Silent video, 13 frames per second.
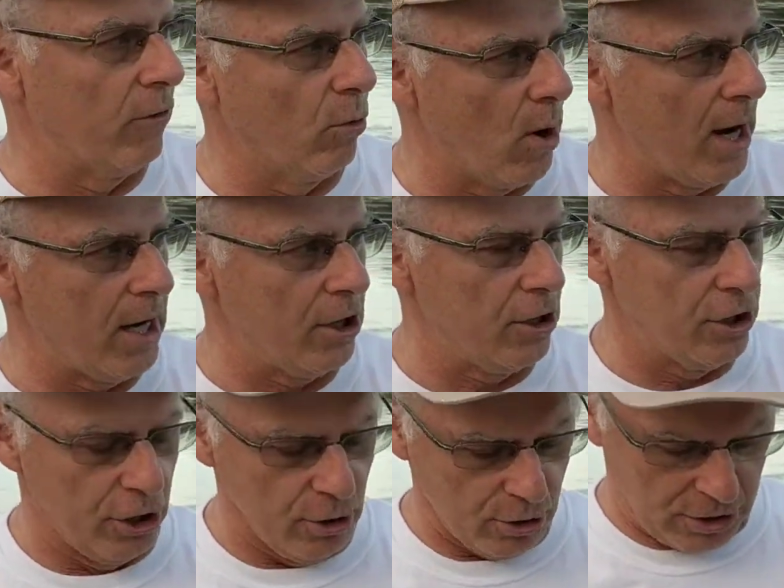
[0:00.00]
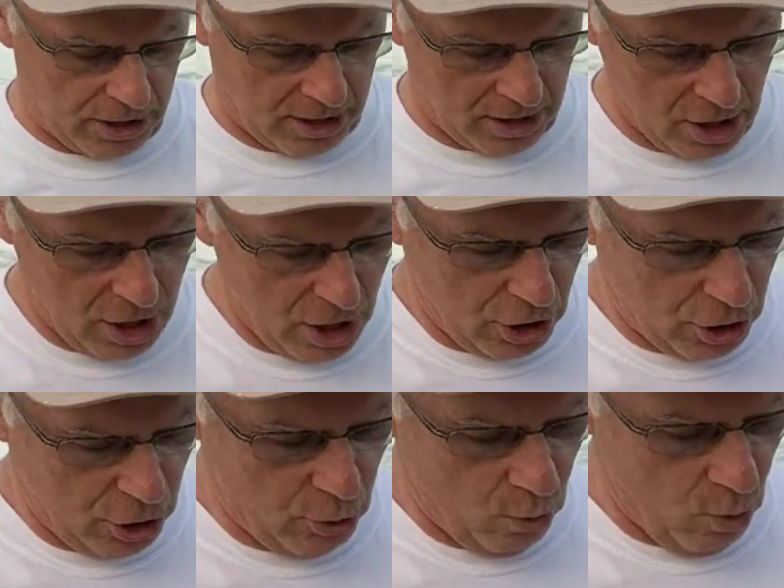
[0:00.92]
weight you're using,
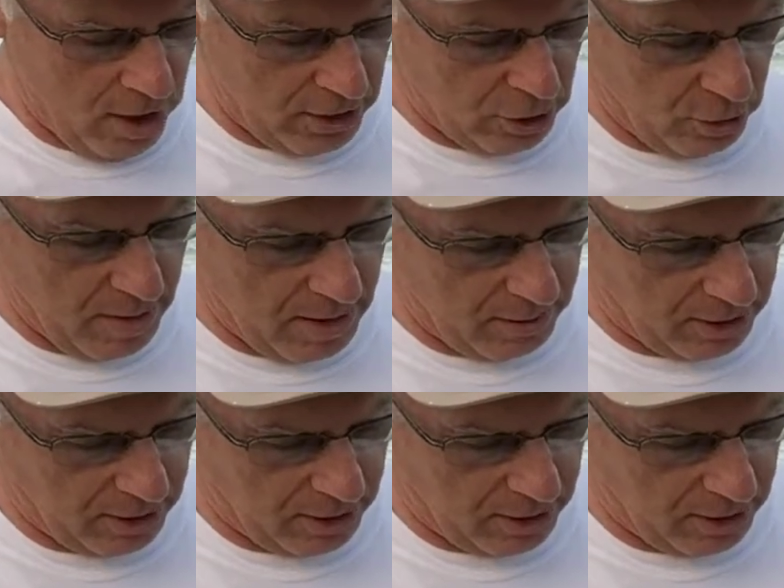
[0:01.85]
you want to be able